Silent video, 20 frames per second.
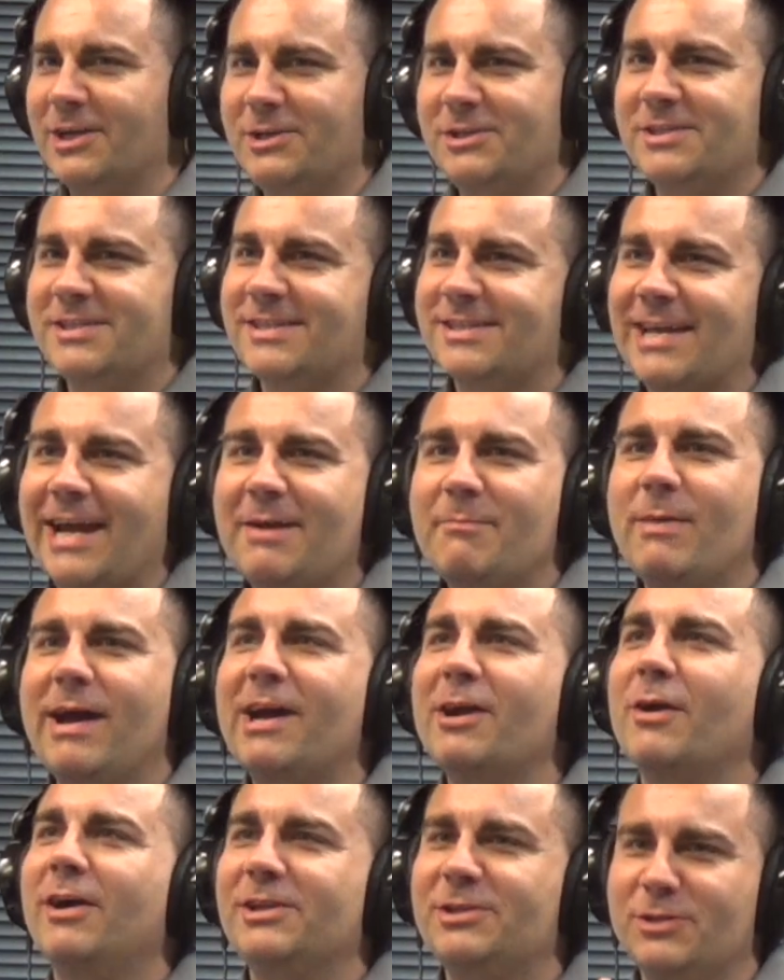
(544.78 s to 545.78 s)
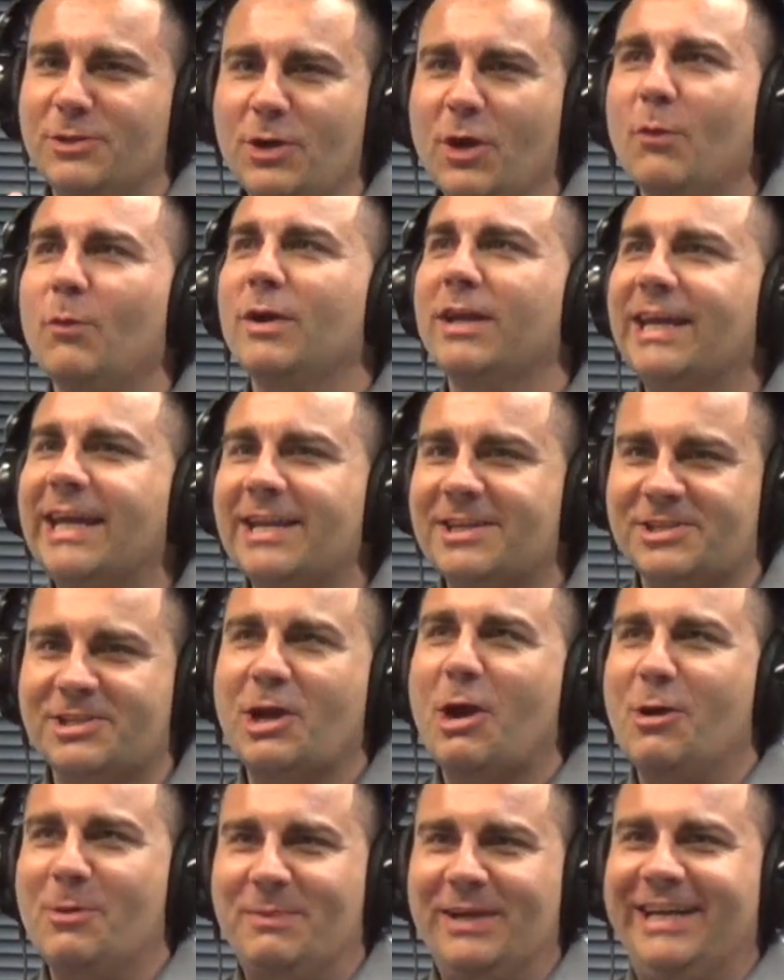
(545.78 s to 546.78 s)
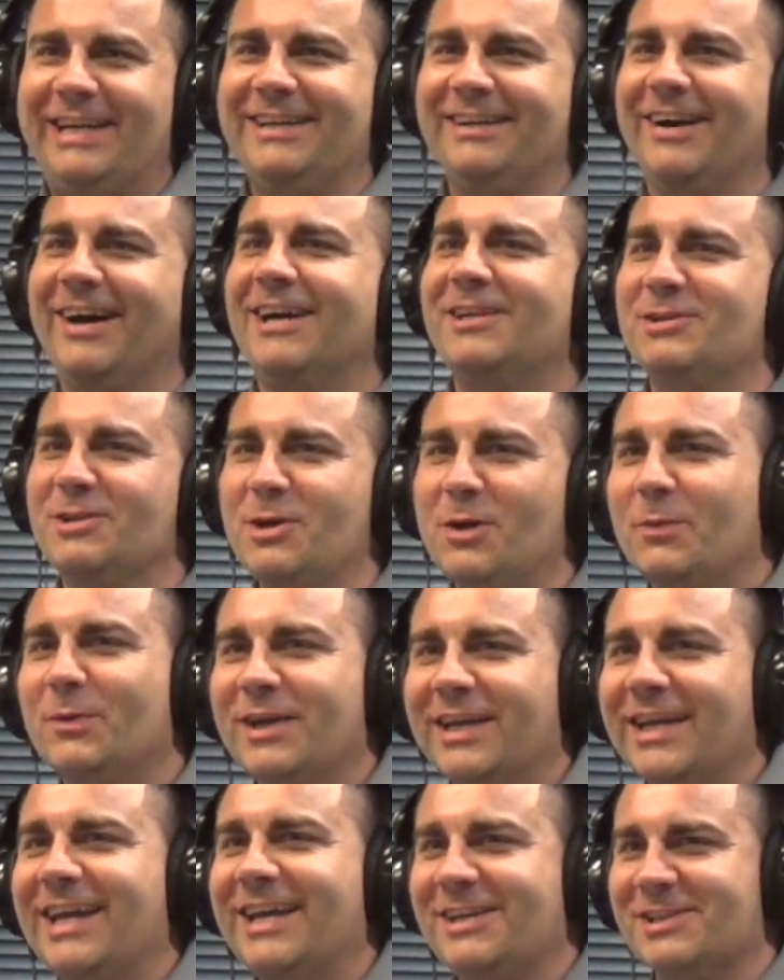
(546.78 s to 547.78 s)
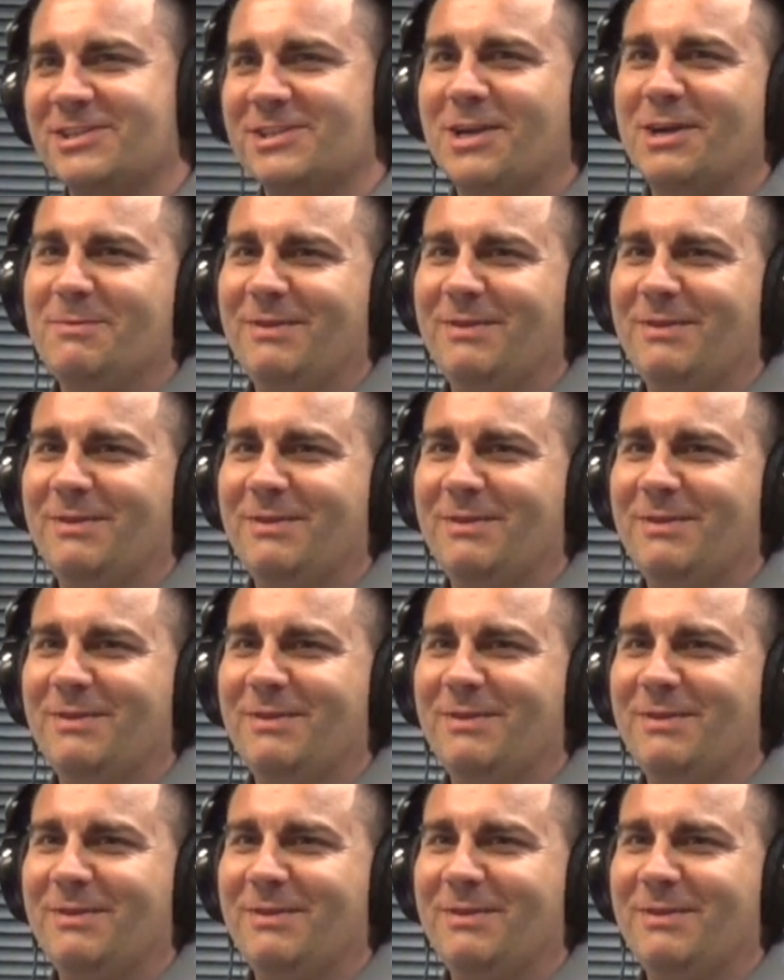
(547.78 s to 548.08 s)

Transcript: Stay back. I do not want to get SCOBY. I do not want to get SCOBY.